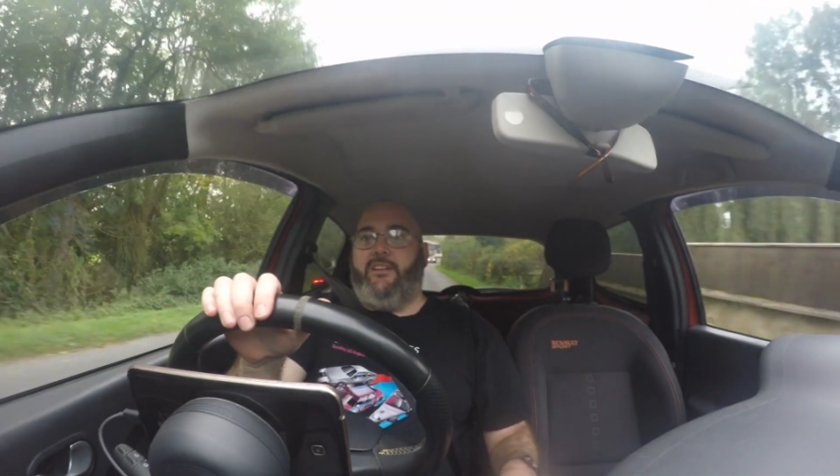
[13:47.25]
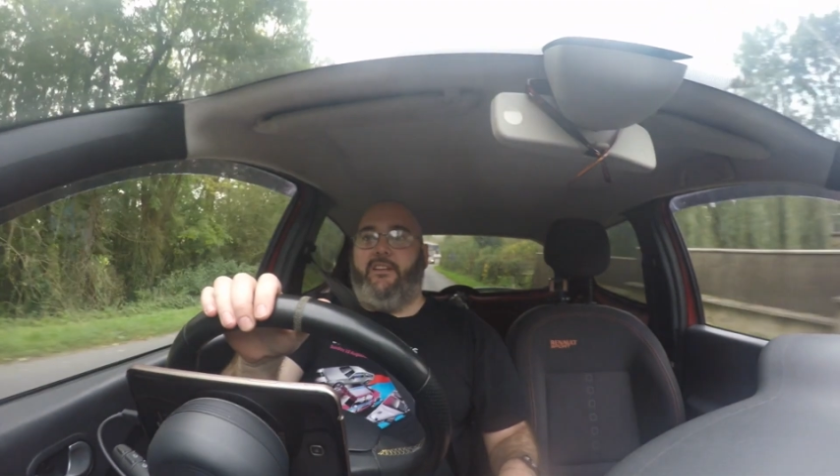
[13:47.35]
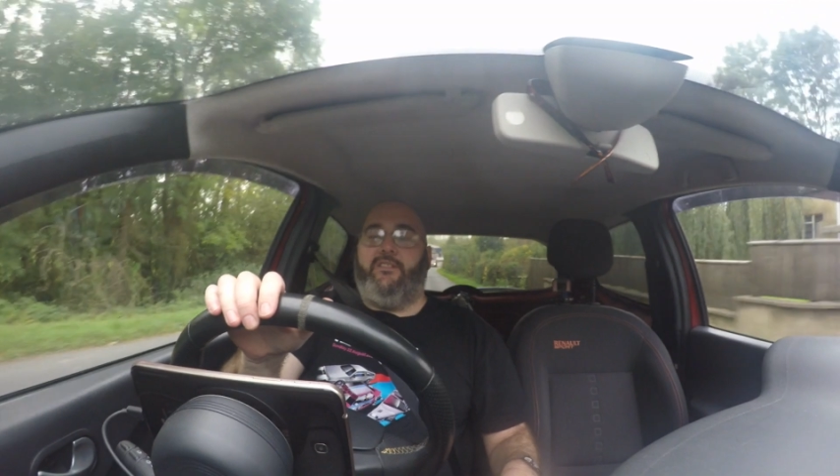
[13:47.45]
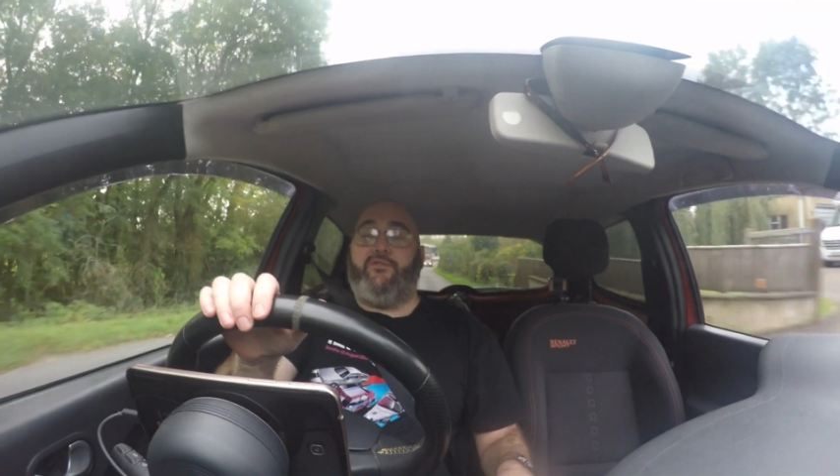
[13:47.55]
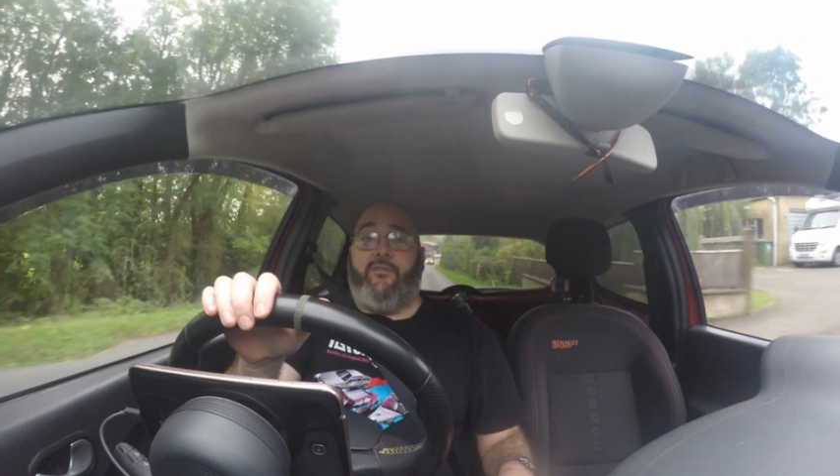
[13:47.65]
you
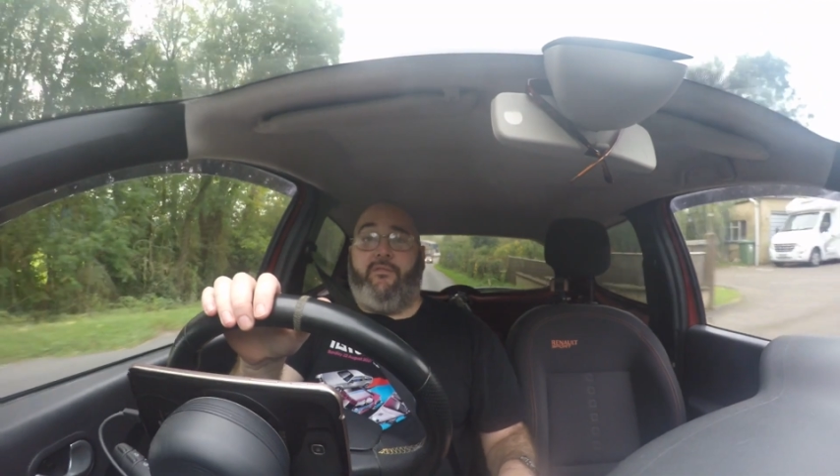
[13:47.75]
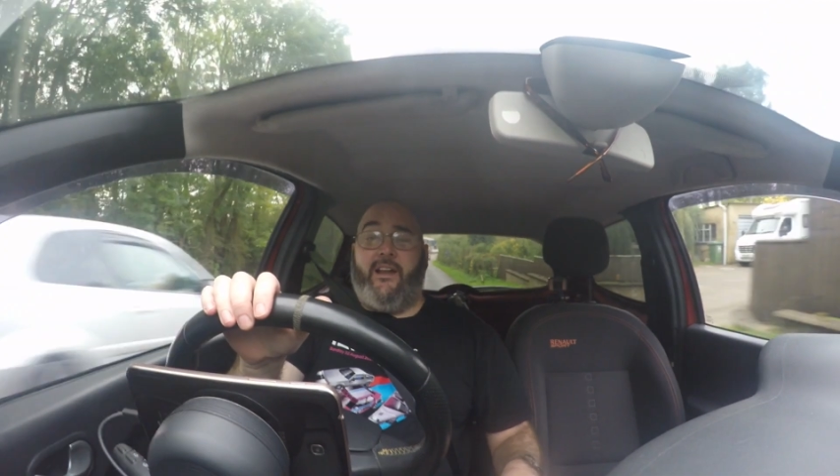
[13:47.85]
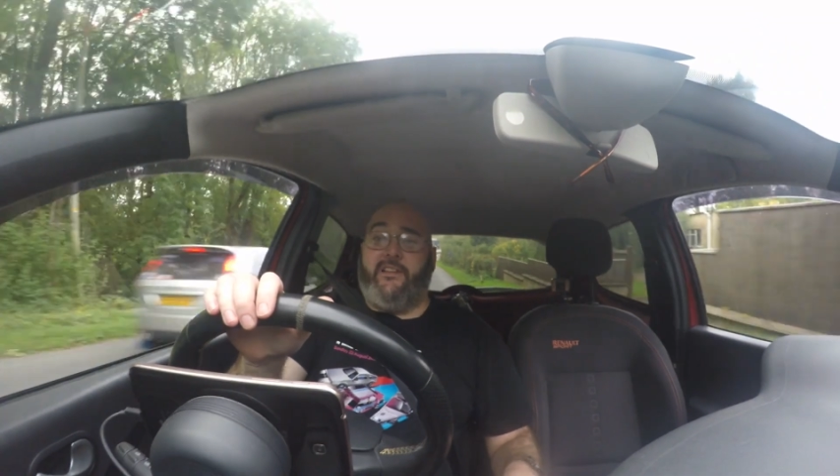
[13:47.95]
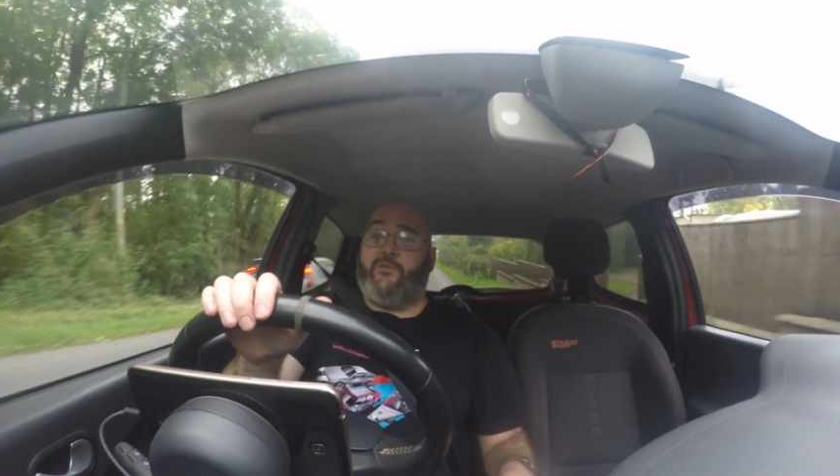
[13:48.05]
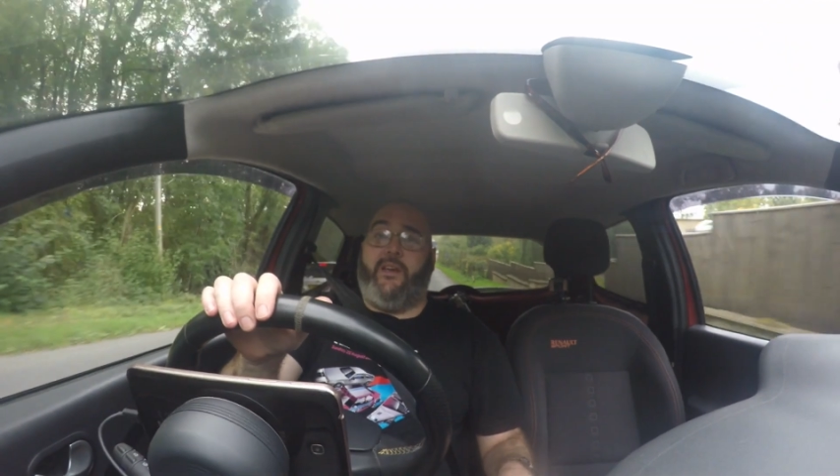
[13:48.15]
know, you're driving
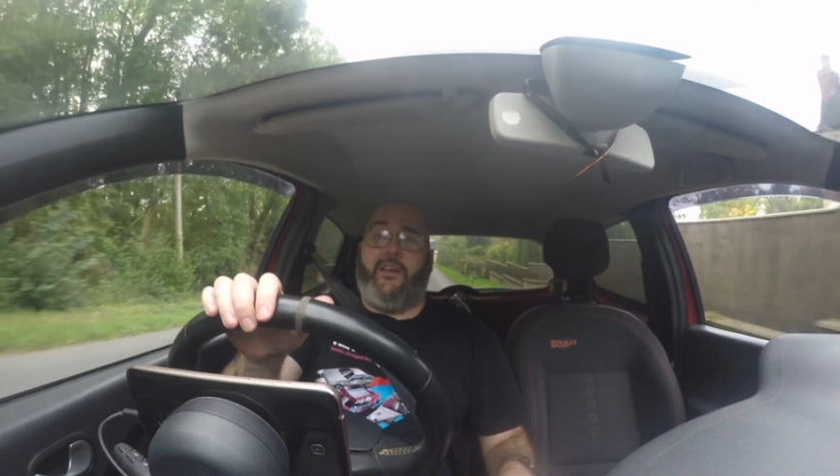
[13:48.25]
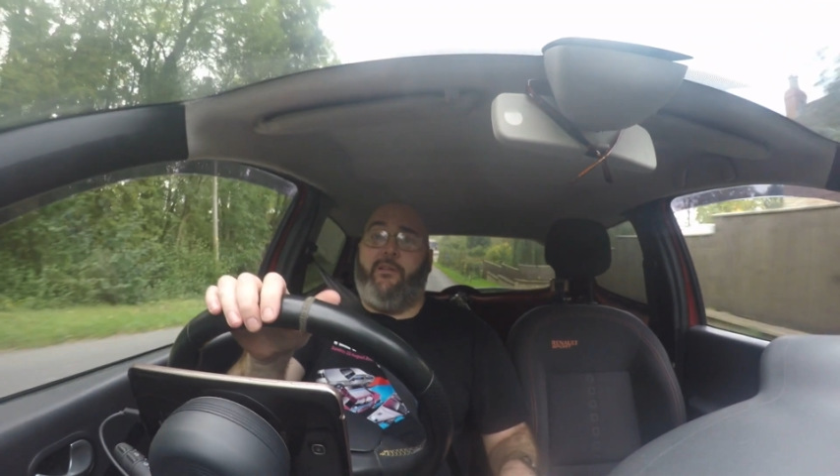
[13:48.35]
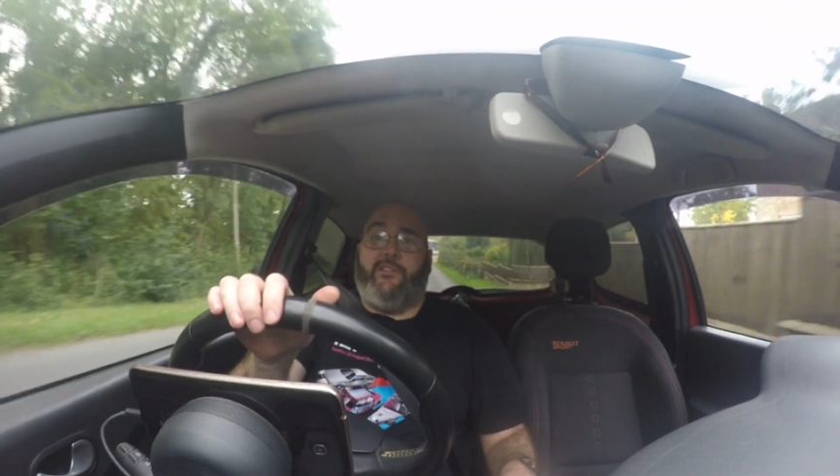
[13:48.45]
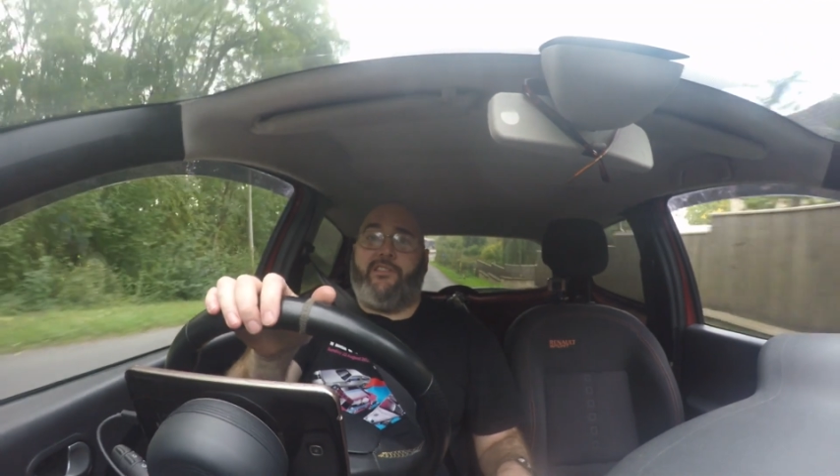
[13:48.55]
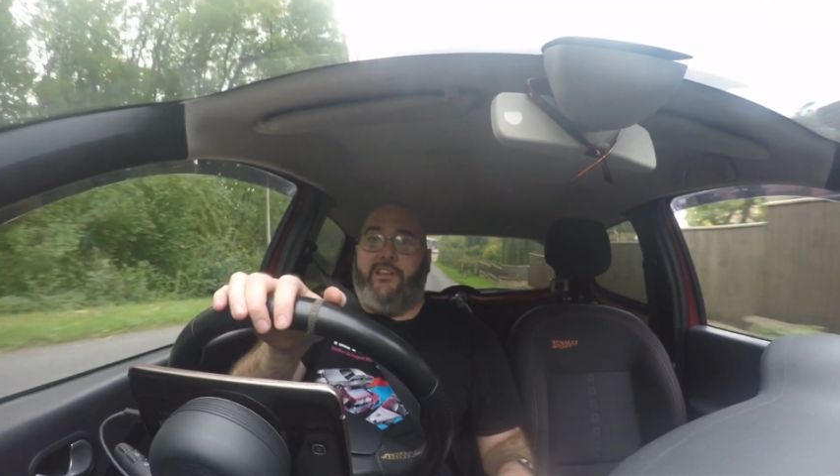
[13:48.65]
around in a
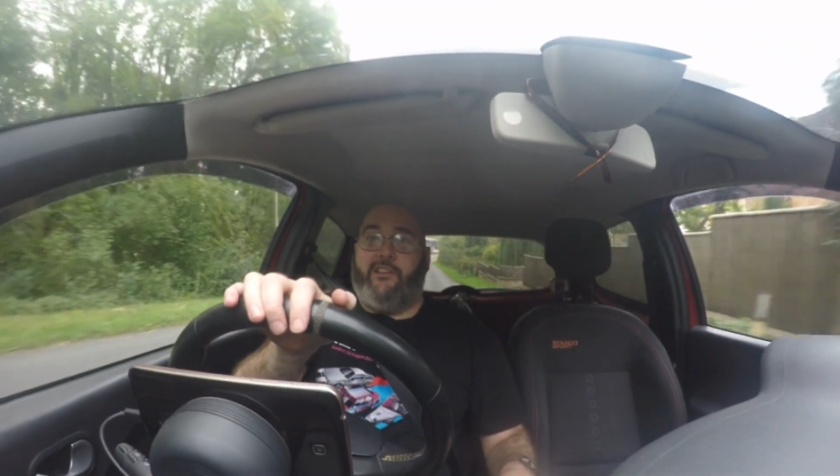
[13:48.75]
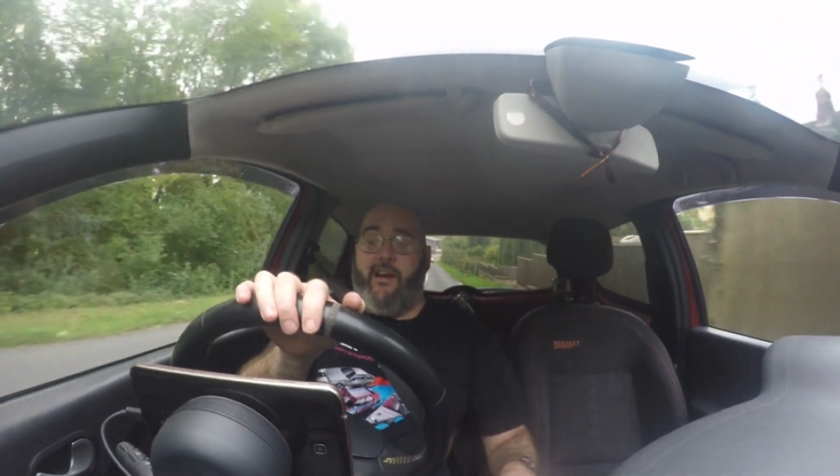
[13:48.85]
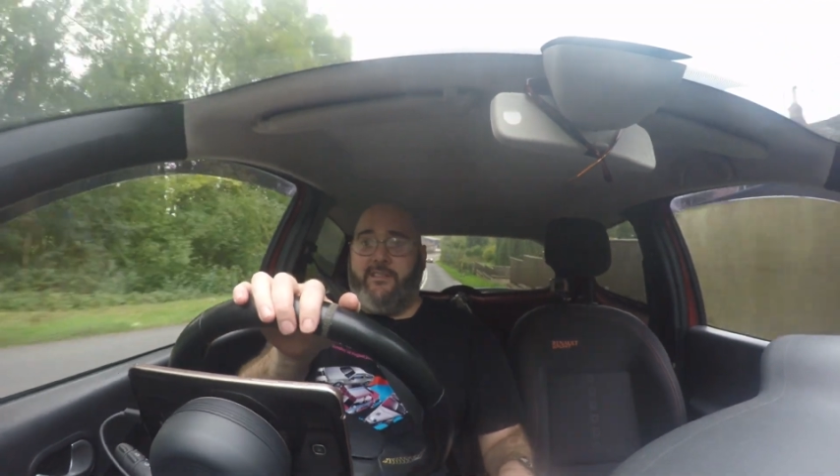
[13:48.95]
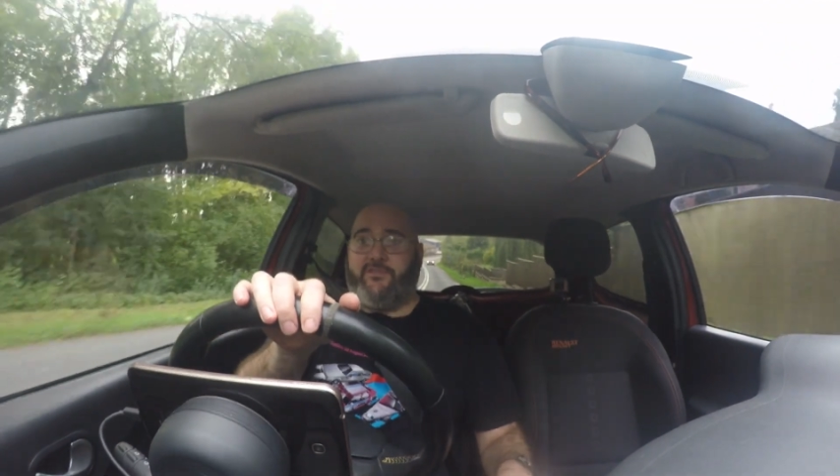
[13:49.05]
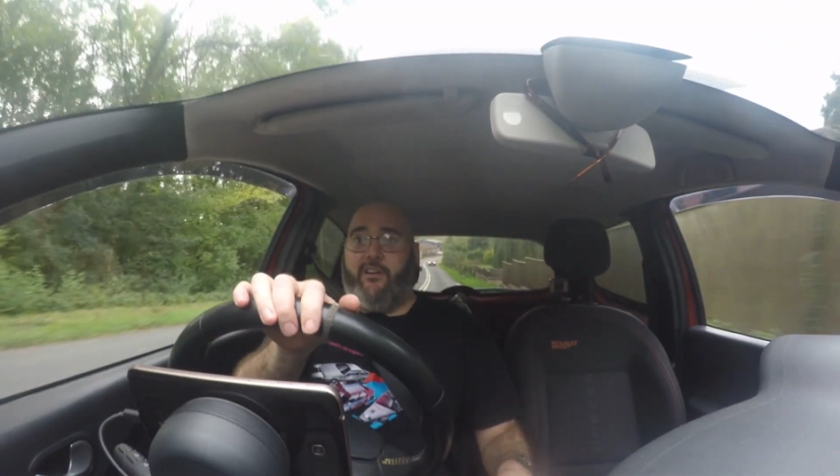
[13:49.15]
Twingo, it looks like your
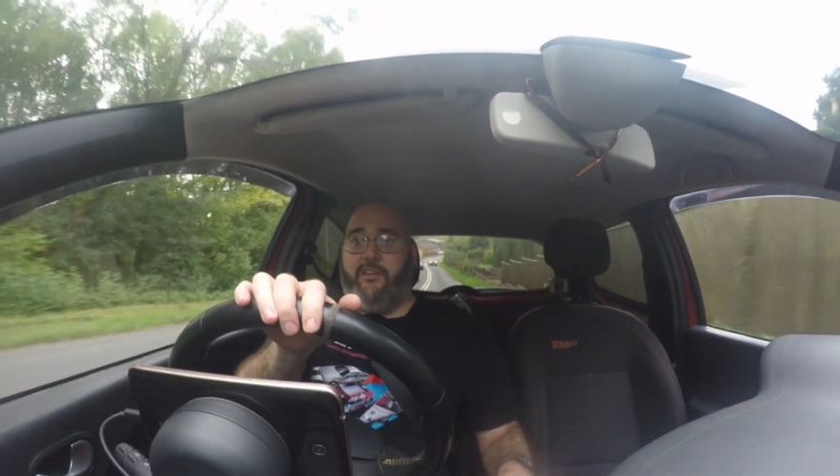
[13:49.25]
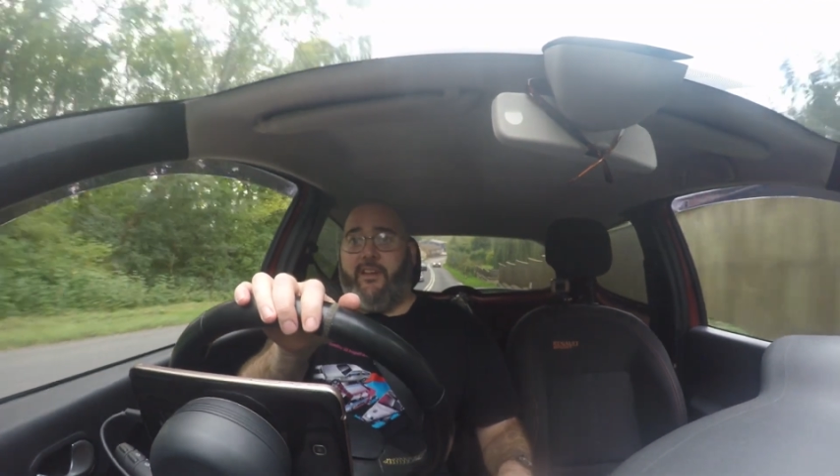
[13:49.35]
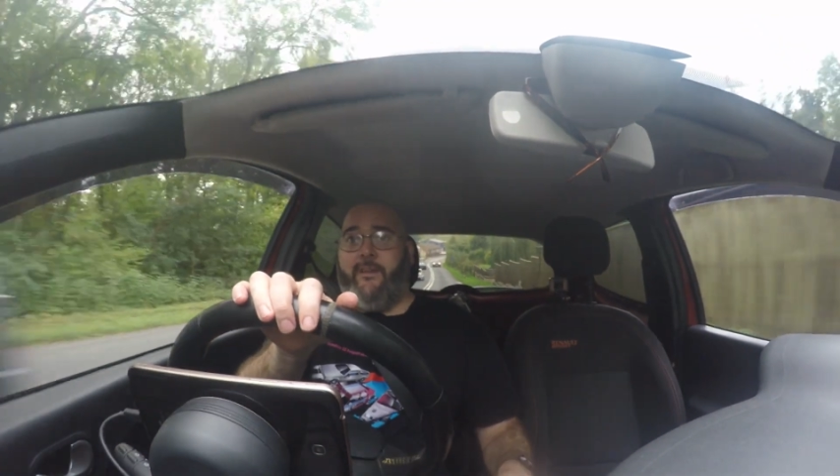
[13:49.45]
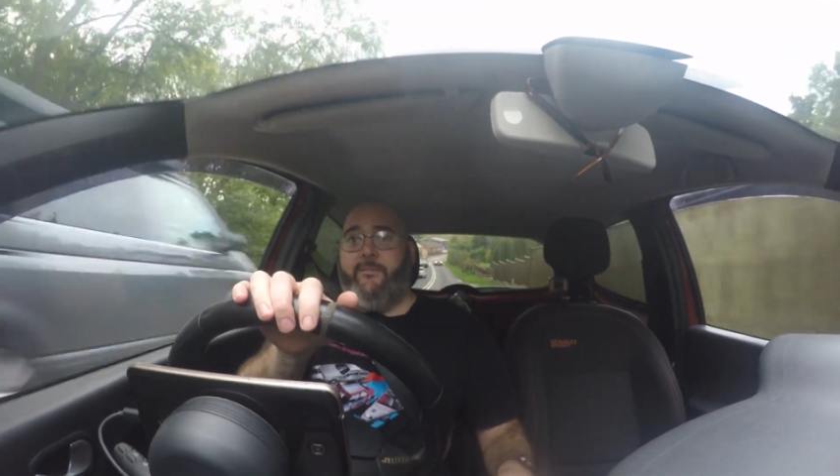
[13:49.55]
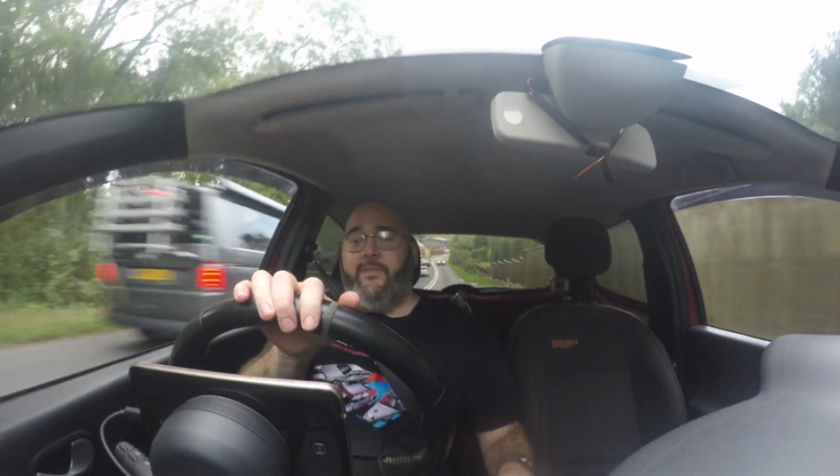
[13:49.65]
grand's
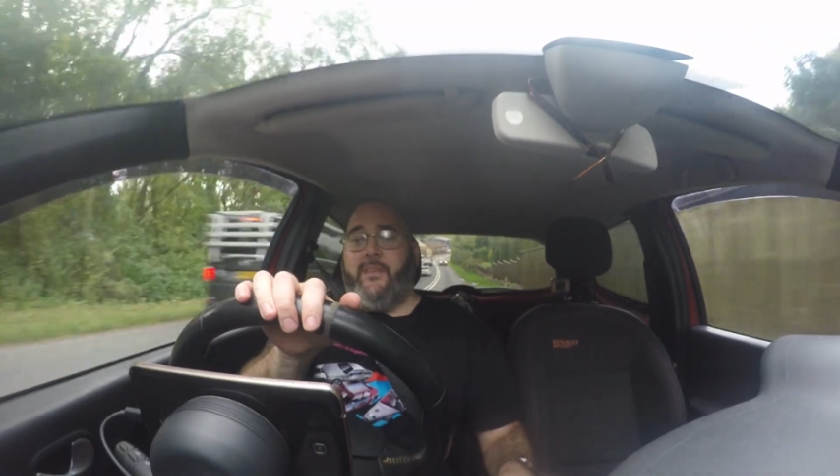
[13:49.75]
driving it.